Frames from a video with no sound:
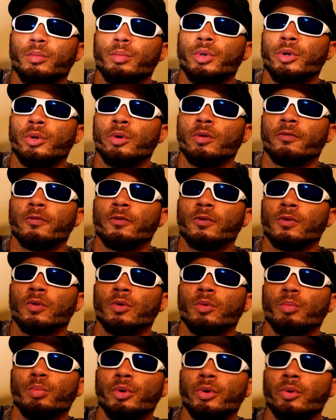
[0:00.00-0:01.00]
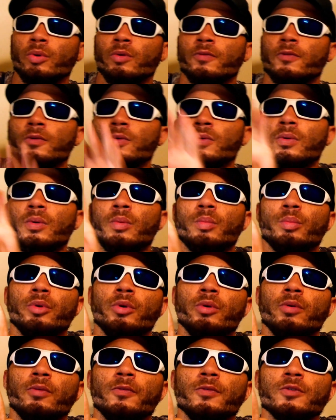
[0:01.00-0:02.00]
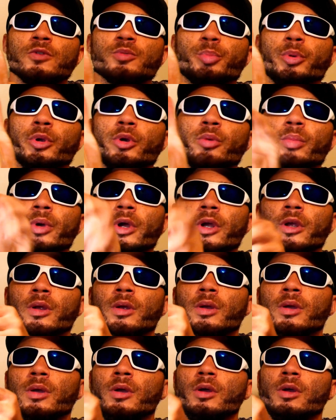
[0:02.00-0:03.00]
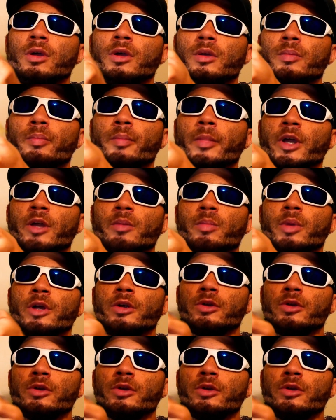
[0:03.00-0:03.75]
beautiful, beautiful, beautiful spinnerbait made by